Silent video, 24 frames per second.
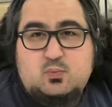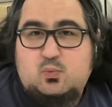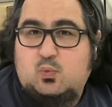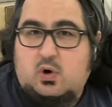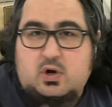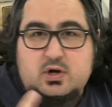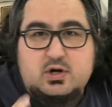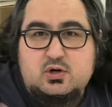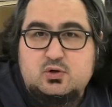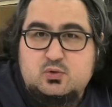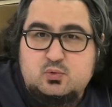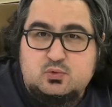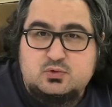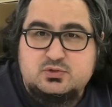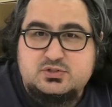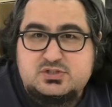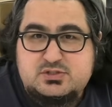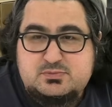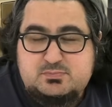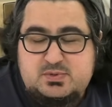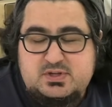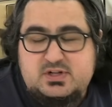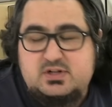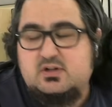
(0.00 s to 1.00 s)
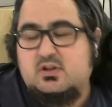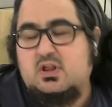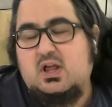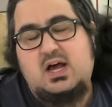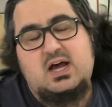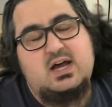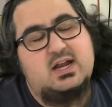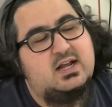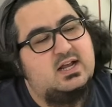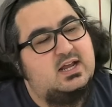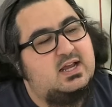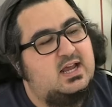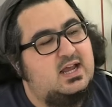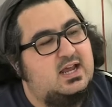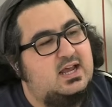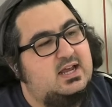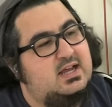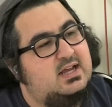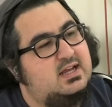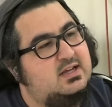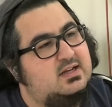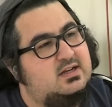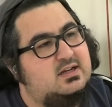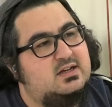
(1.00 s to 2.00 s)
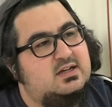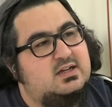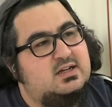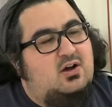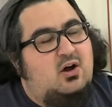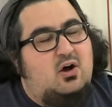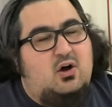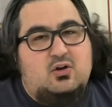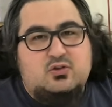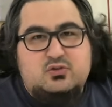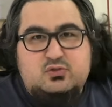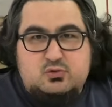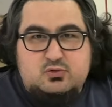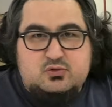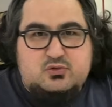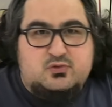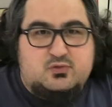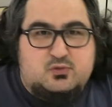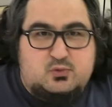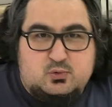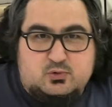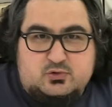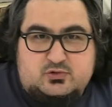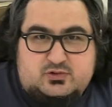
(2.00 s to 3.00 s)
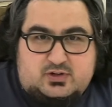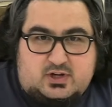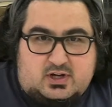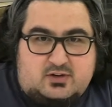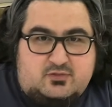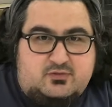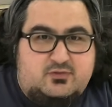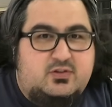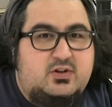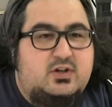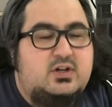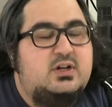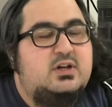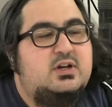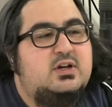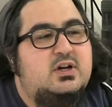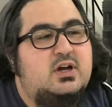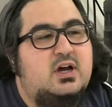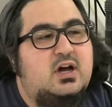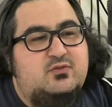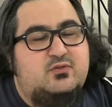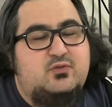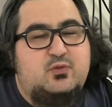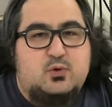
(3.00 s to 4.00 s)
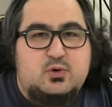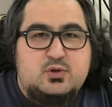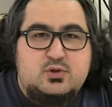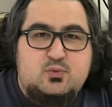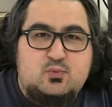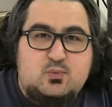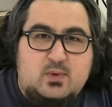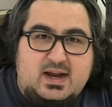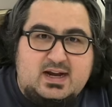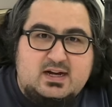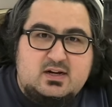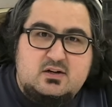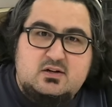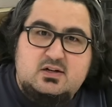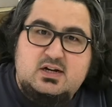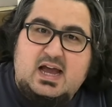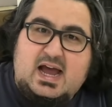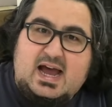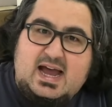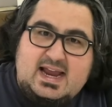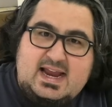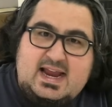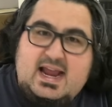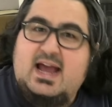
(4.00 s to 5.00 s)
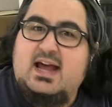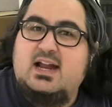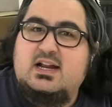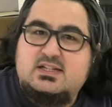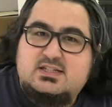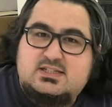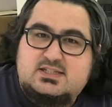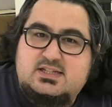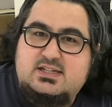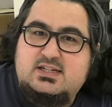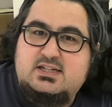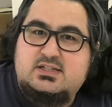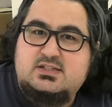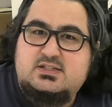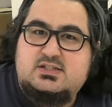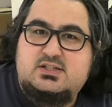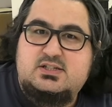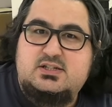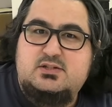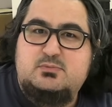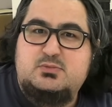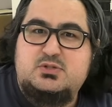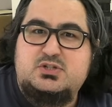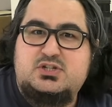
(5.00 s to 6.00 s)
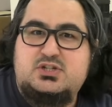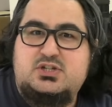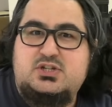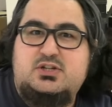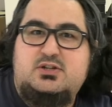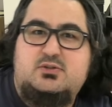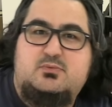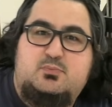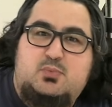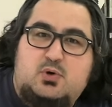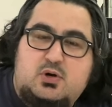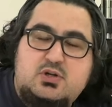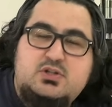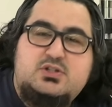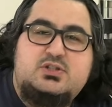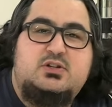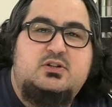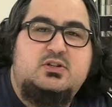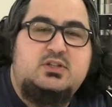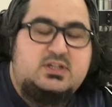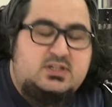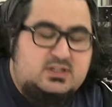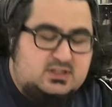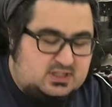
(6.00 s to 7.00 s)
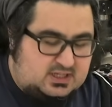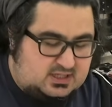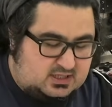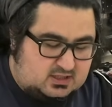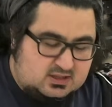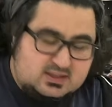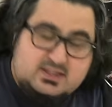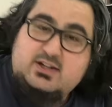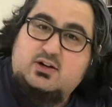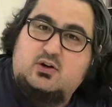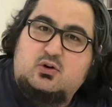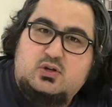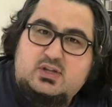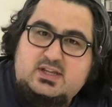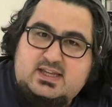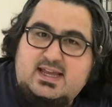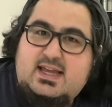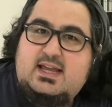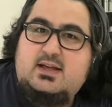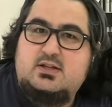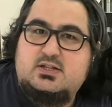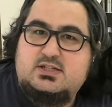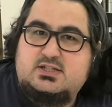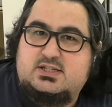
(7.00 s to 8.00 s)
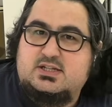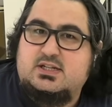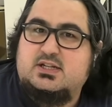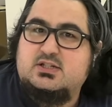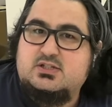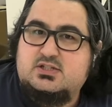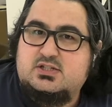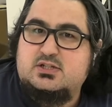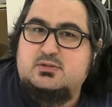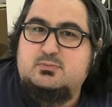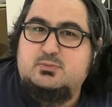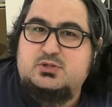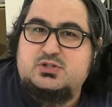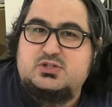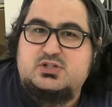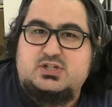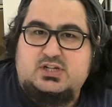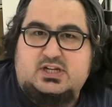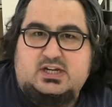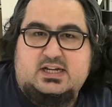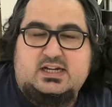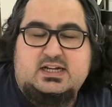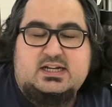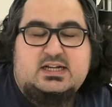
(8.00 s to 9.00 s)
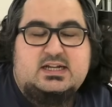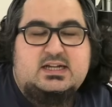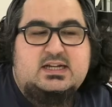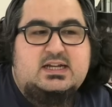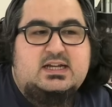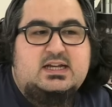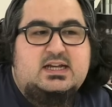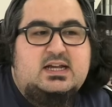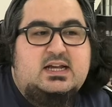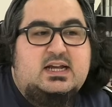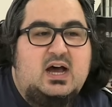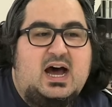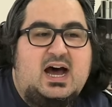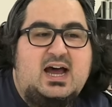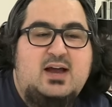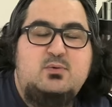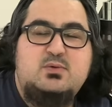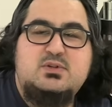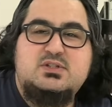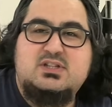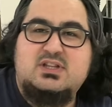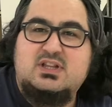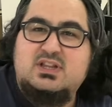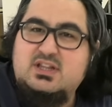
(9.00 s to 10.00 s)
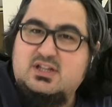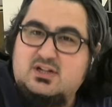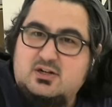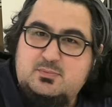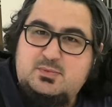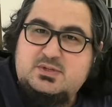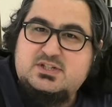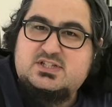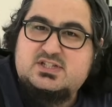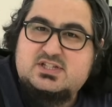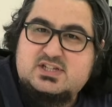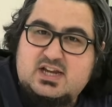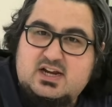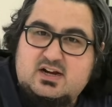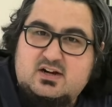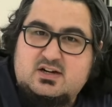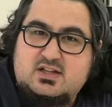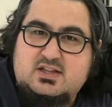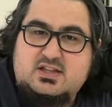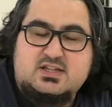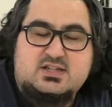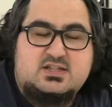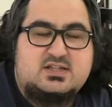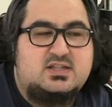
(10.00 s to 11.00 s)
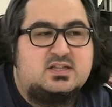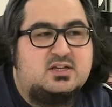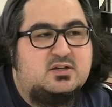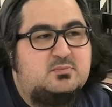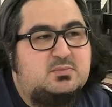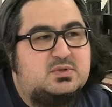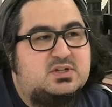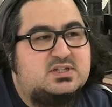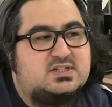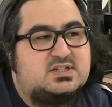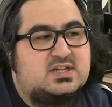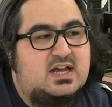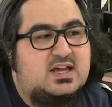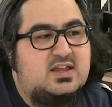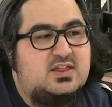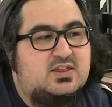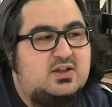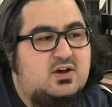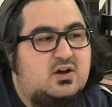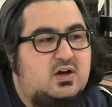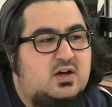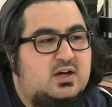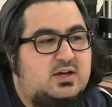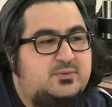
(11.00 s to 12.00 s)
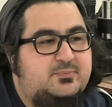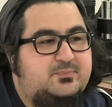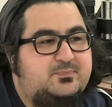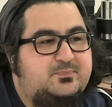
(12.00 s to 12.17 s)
water cooled spindle on it and all sorts of cool stuff. For the record, I had a CNC machine personally, like a little kit CNC machine. I was a little bit scared of this thing because I thought